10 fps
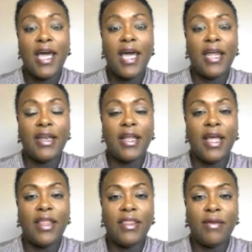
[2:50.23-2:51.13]

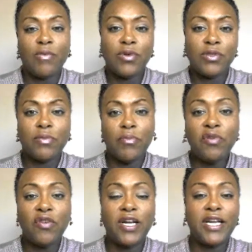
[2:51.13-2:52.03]
and will
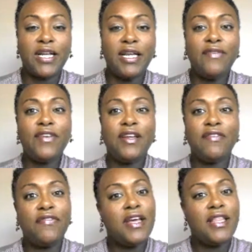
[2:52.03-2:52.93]
move on it, even
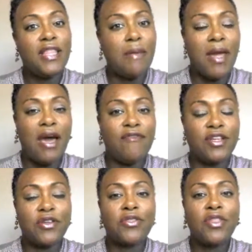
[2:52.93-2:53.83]
if they may have
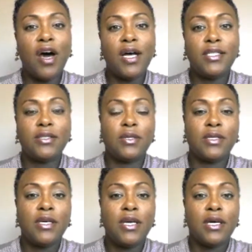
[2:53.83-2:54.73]
other thoughts or